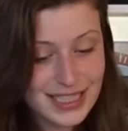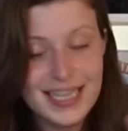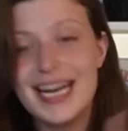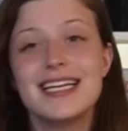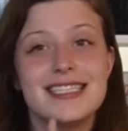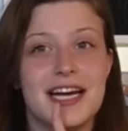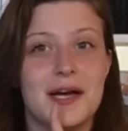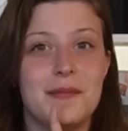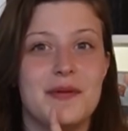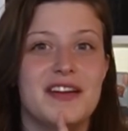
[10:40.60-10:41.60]
next
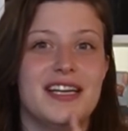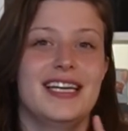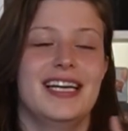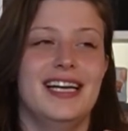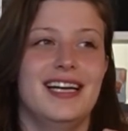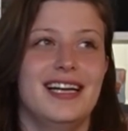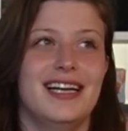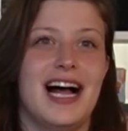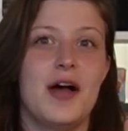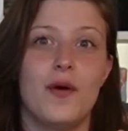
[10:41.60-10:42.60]
up,
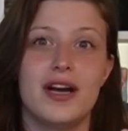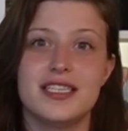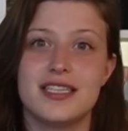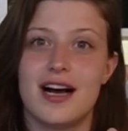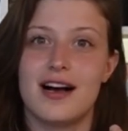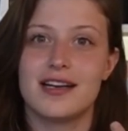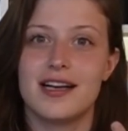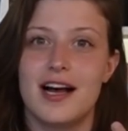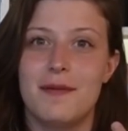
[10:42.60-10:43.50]
I wanted to talk